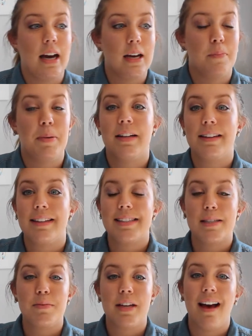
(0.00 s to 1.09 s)
I apparently
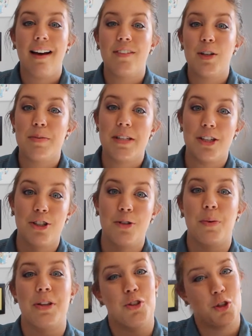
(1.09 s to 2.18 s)
seem to have an obsession
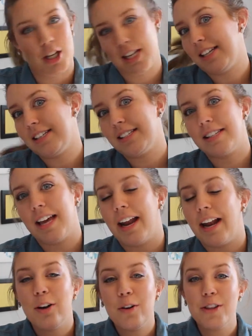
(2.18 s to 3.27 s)
with cheese, and
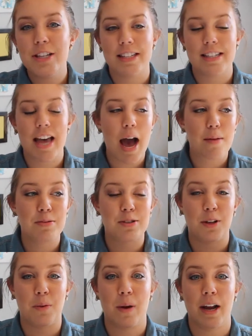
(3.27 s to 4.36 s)
I know this is
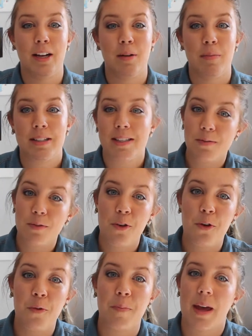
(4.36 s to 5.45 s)
absolutely random and some of
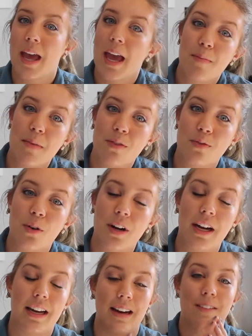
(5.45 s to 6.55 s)
you may hate me for
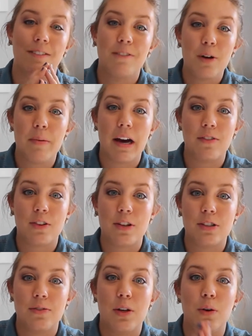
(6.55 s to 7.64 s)
it, and I feel bad for
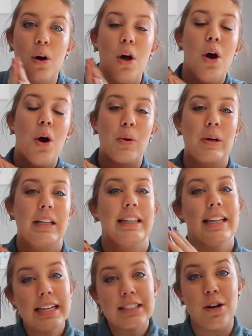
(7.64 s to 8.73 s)
those of you who are
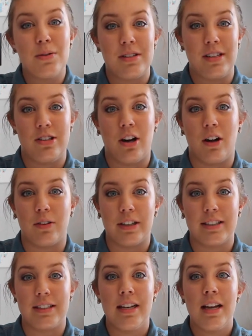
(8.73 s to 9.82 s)
lactose
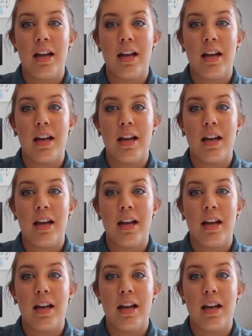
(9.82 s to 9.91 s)
intolerant.